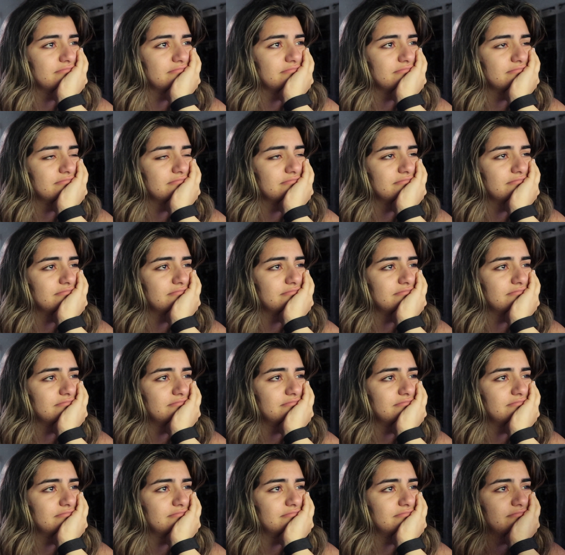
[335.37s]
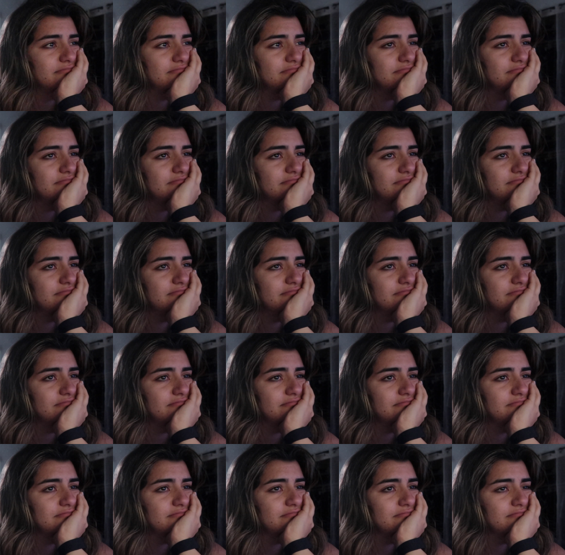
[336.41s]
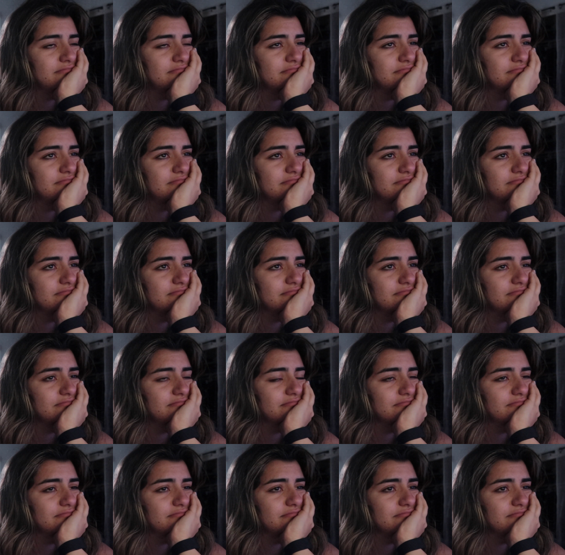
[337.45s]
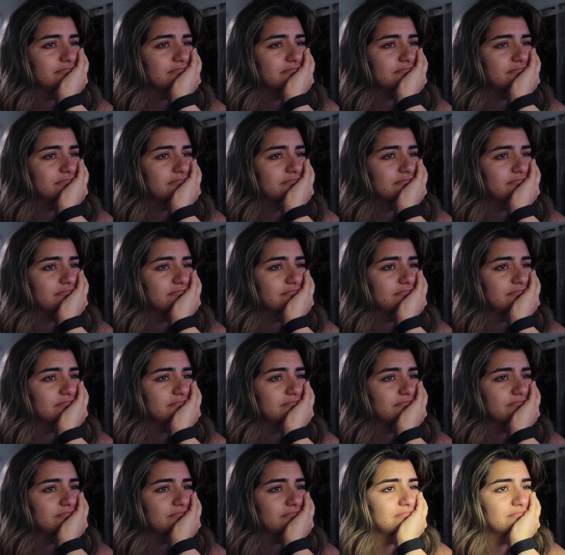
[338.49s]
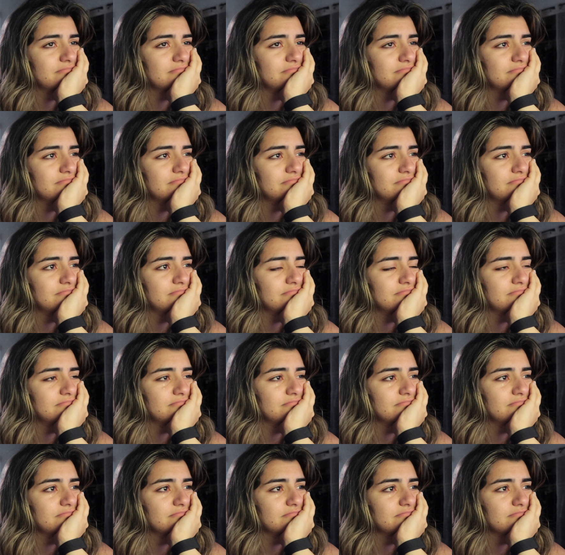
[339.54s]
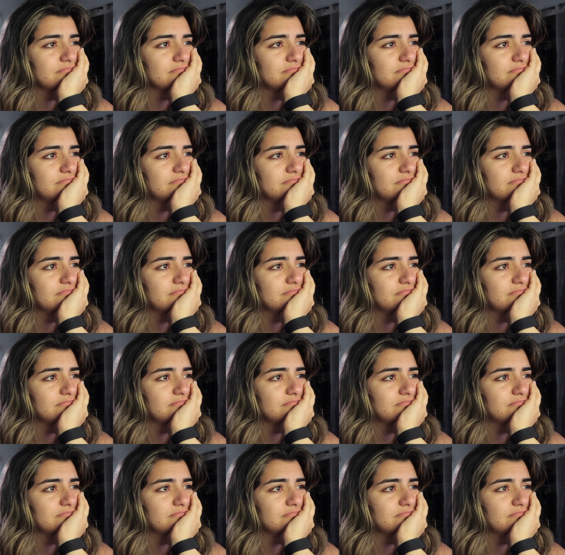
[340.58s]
Nobody speaks.